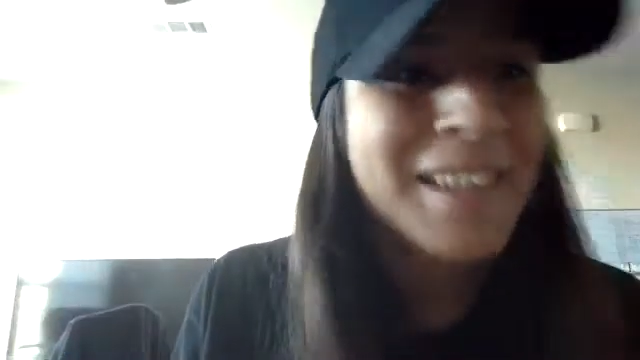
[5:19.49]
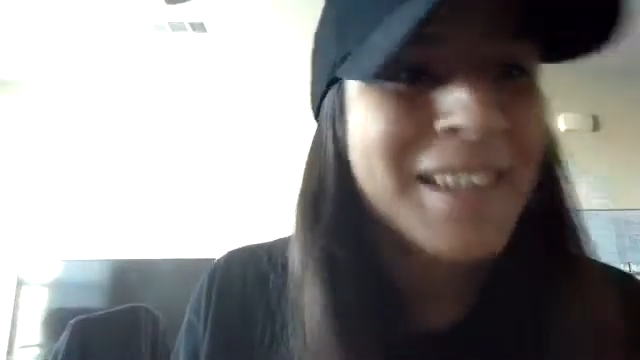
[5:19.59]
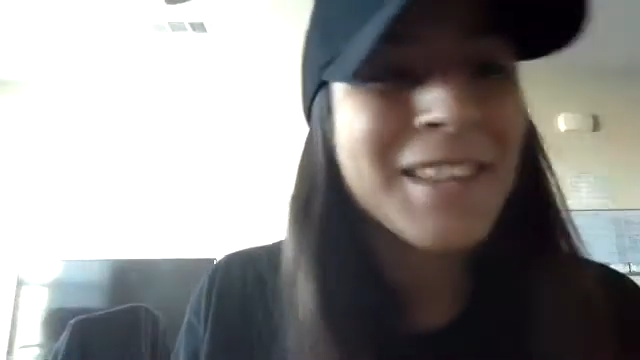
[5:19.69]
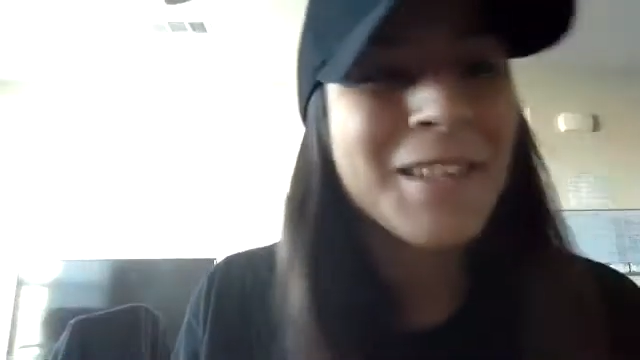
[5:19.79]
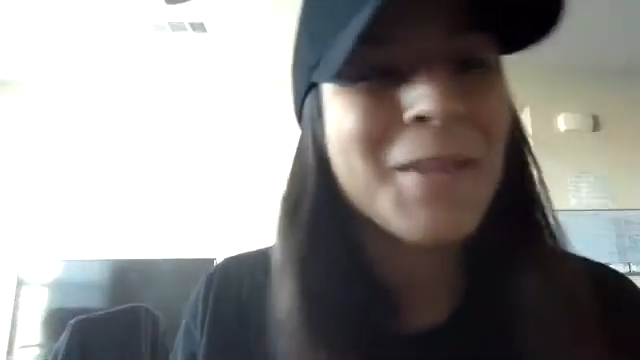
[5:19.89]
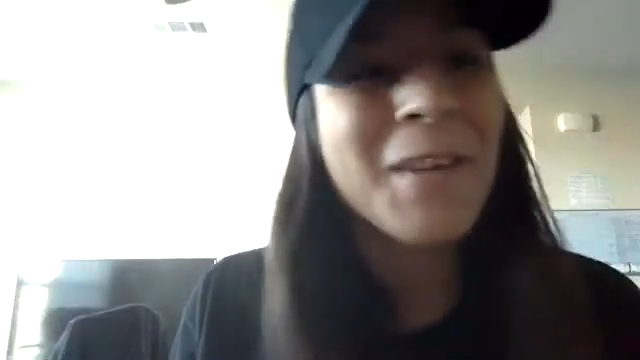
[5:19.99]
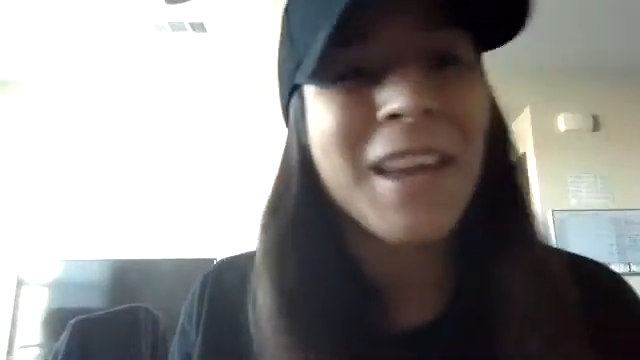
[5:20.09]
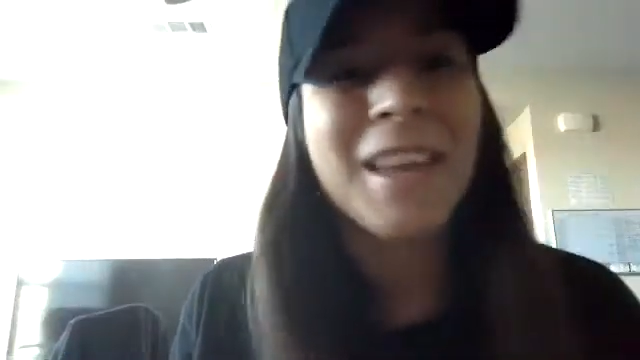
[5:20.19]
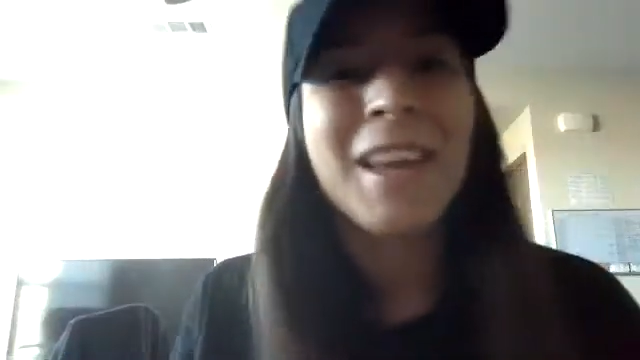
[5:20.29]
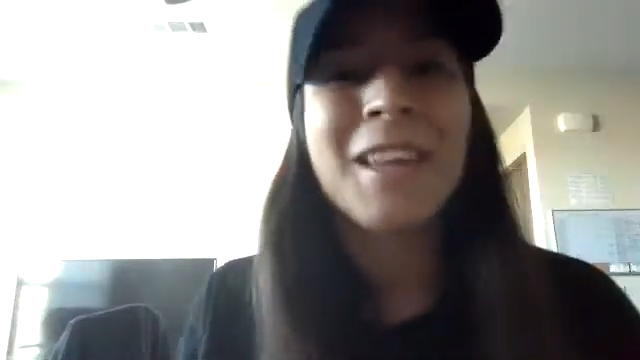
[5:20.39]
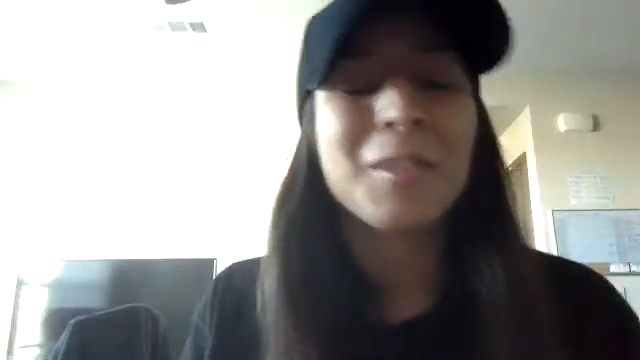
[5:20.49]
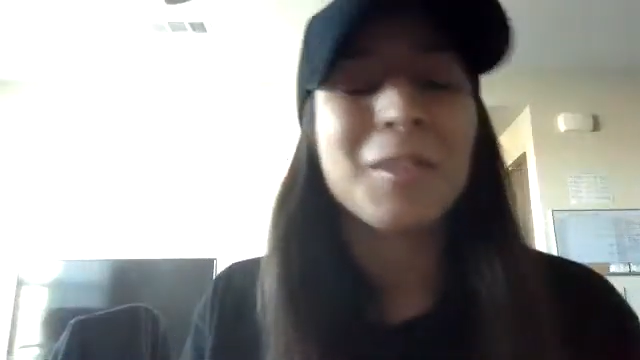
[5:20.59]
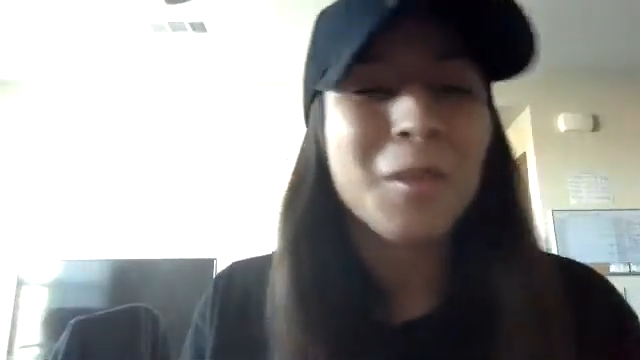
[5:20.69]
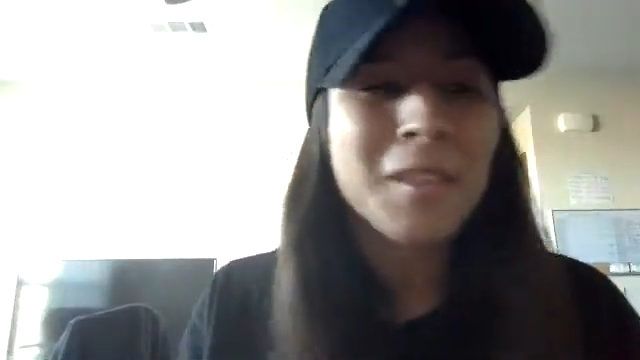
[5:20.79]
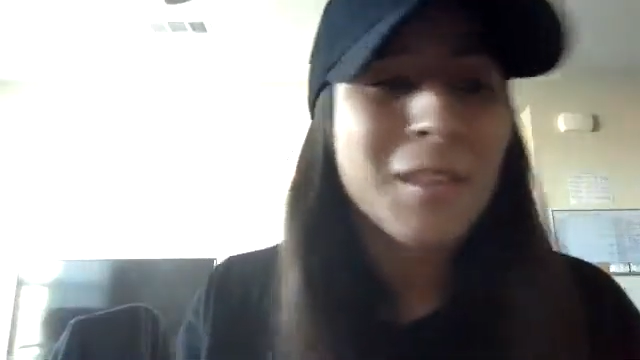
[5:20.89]
That's okay. And there's
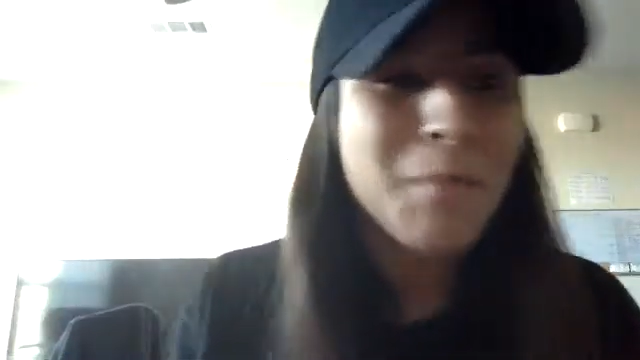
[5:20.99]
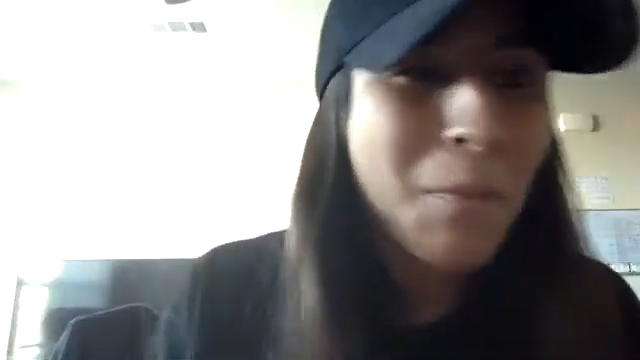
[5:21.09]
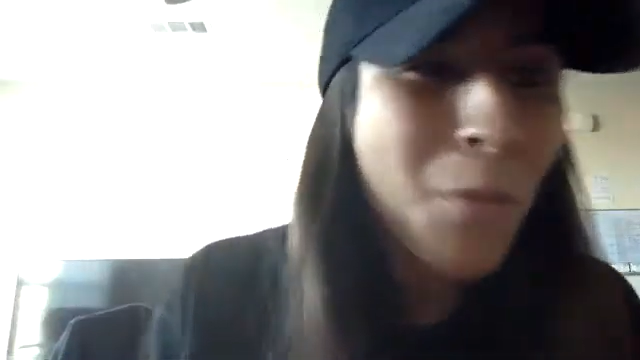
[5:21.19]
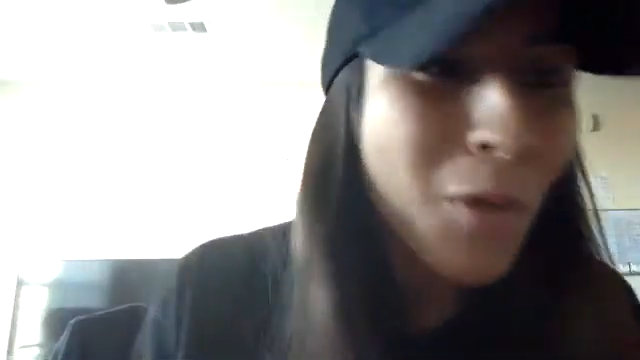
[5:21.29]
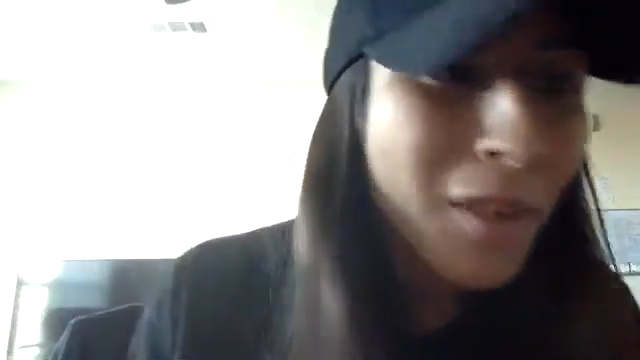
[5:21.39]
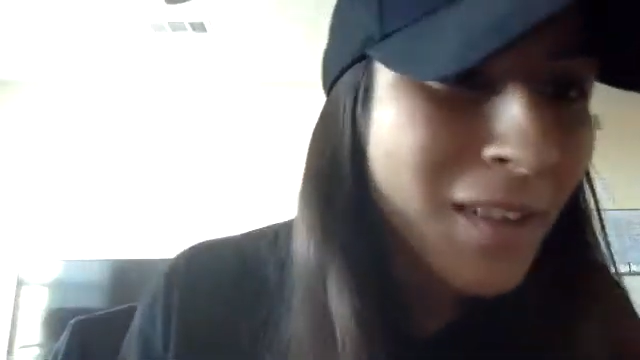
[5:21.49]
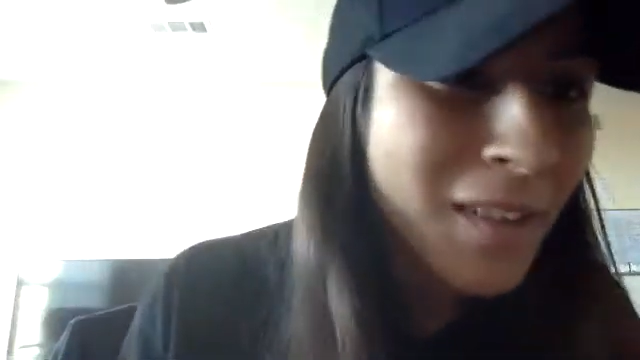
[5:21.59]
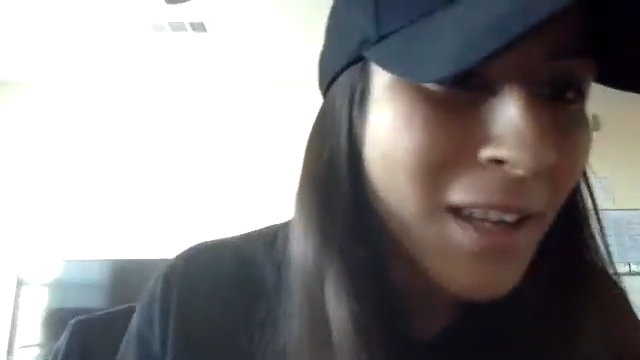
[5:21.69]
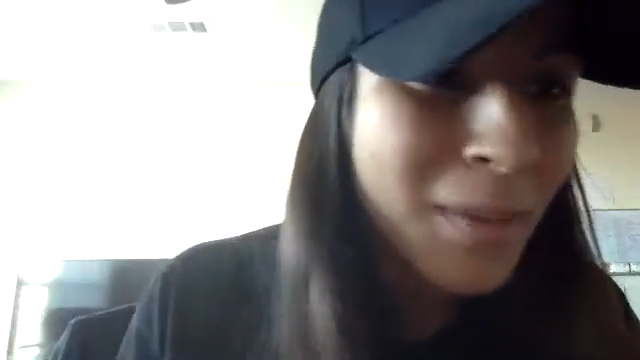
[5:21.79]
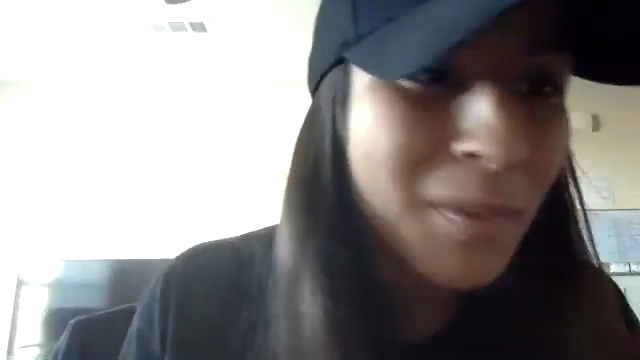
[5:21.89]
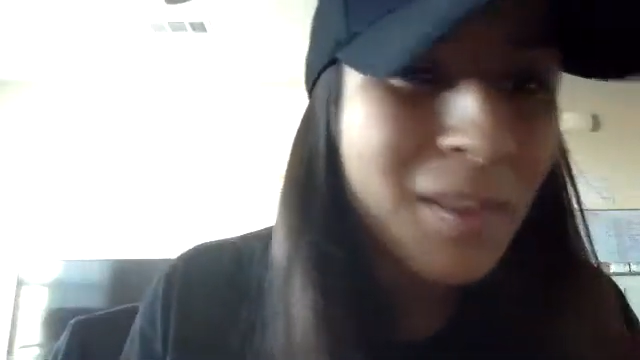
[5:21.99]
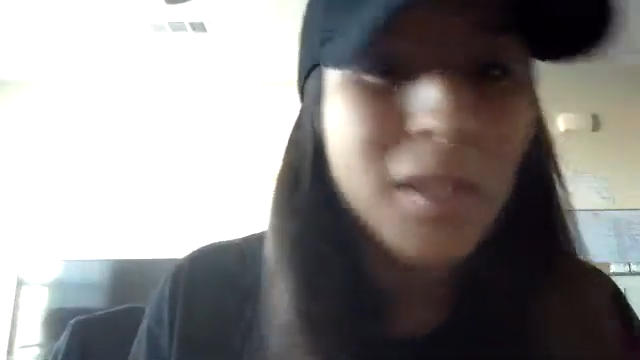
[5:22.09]
always going to be more setups.